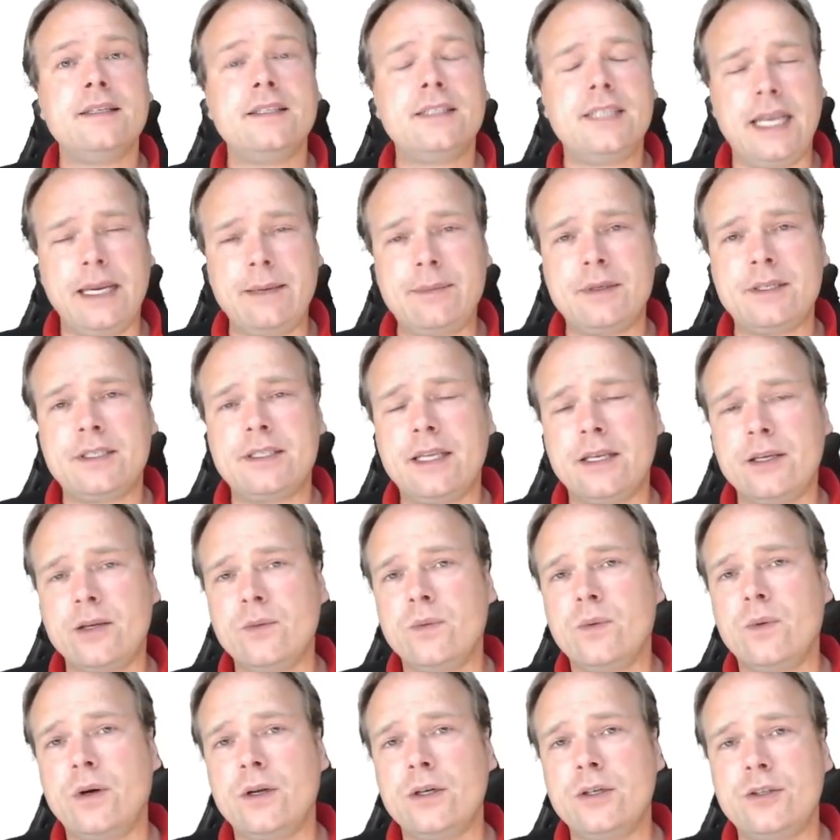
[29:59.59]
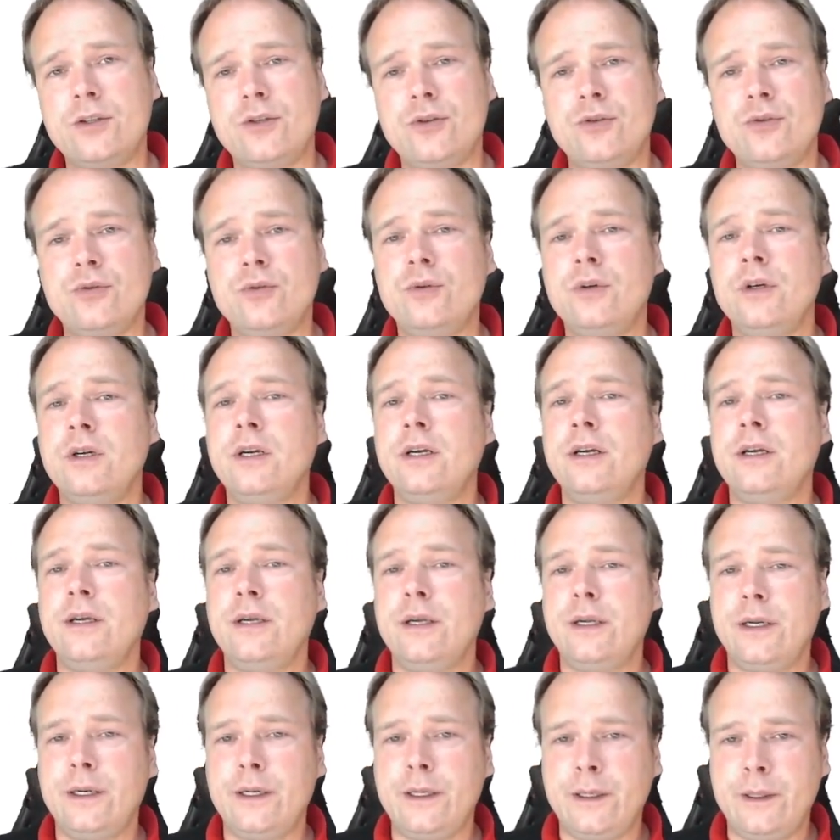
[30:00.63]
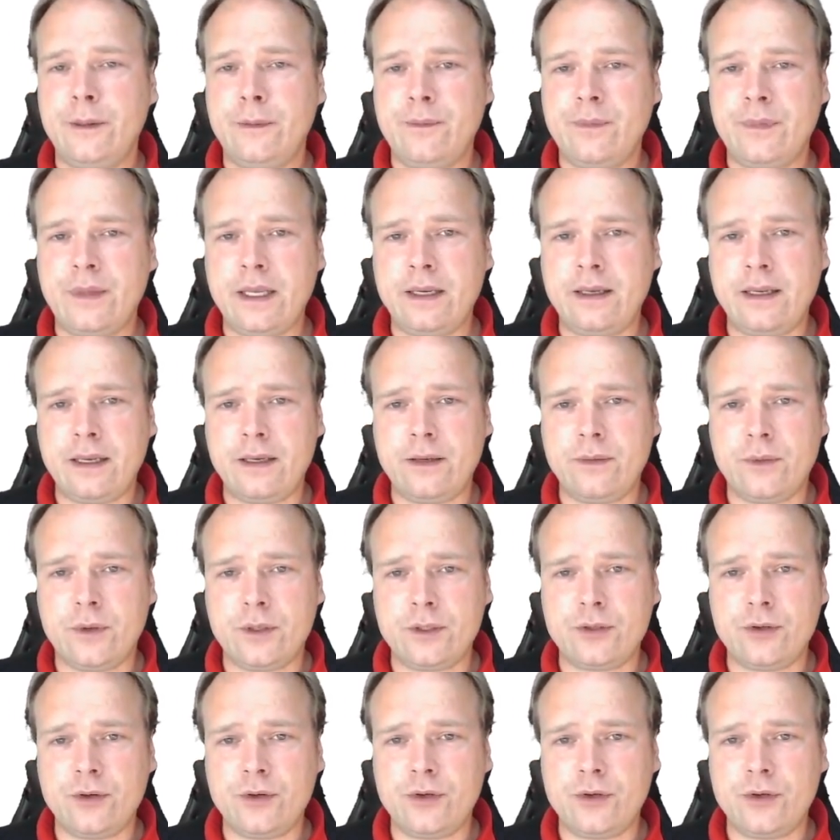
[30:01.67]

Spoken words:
tables that you want to that you want